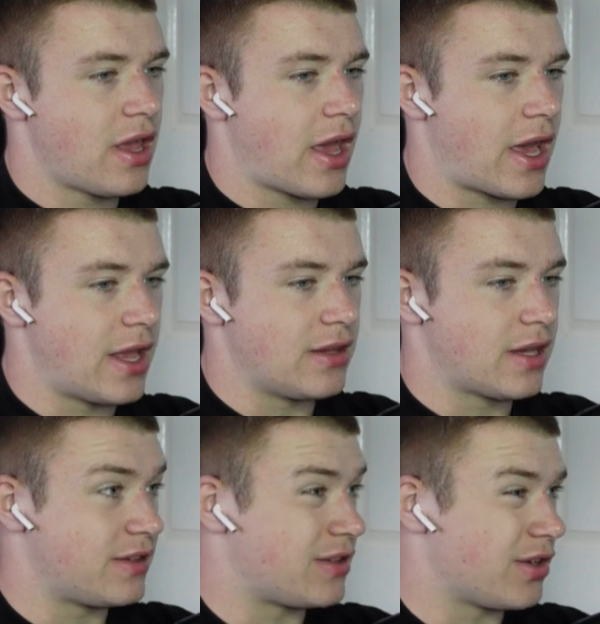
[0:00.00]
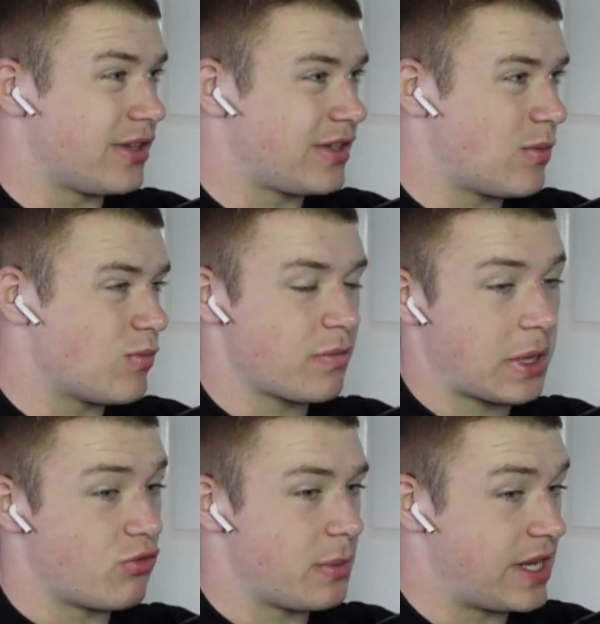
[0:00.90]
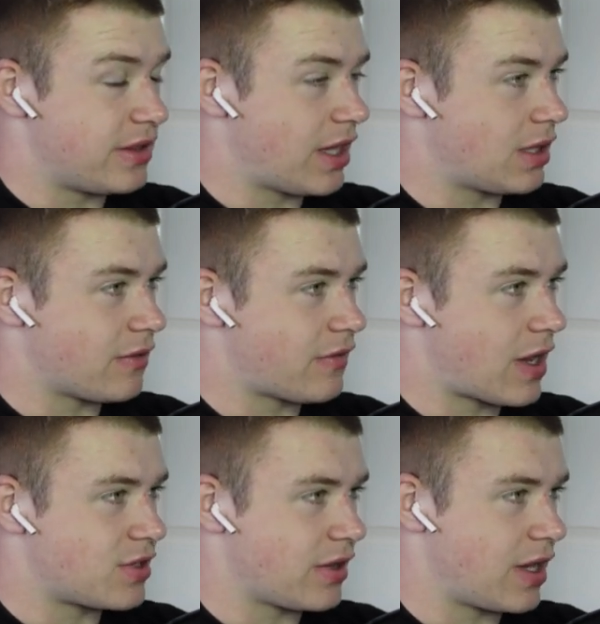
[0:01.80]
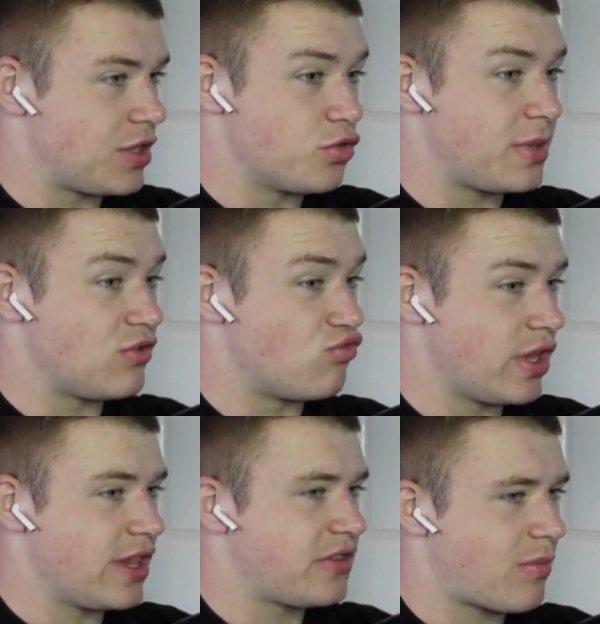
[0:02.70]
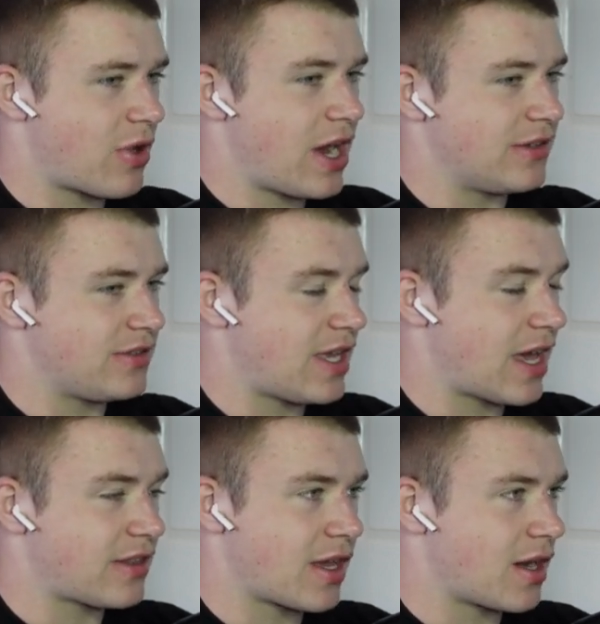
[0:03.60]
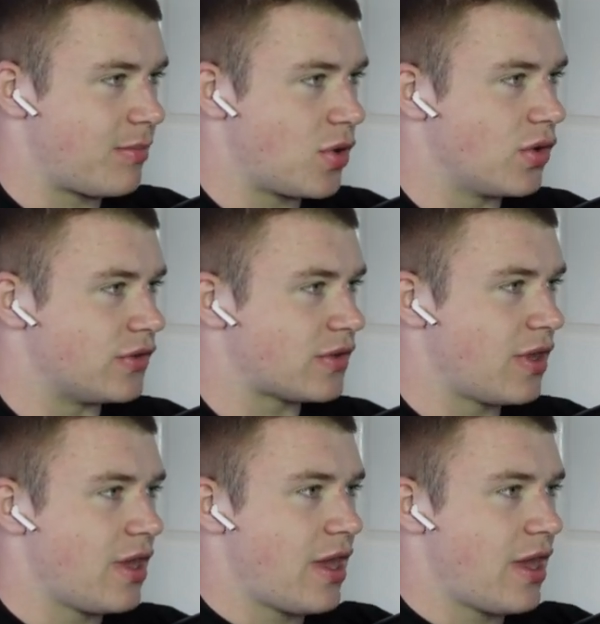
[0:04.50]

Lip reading: And I'd done the same with my remaining deadlift, actually. And you'll be really surprised, see, adding in a pause.